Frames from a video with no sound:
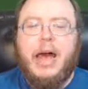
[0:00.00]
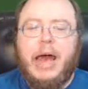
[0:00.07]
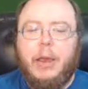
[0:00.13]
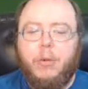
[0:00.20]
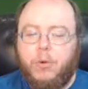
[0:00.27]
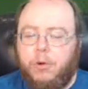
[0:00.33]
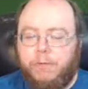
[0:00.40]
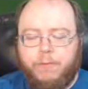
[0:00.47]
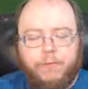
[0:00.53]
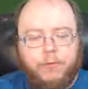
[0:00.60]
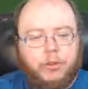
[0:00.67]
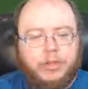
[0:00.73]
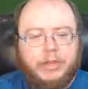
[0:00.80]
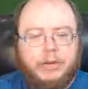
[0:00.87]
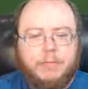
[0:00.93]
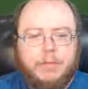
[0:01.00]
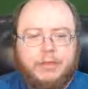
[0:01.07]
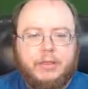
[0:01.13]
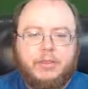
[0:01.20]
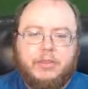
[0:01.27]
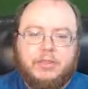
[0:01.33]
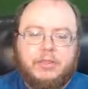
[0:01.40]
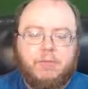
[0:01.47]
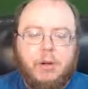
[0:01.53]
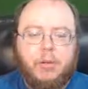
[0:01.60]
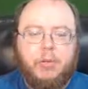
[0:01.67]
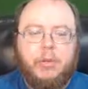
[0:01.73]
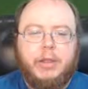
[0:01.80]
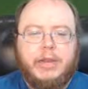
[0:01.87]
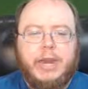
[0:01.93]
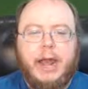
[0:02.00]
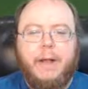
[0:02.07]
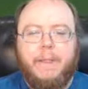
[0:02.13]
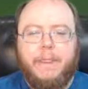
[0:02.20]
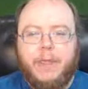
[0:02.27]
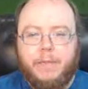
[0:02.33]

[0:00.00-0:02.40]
I will fully admit that this is probably not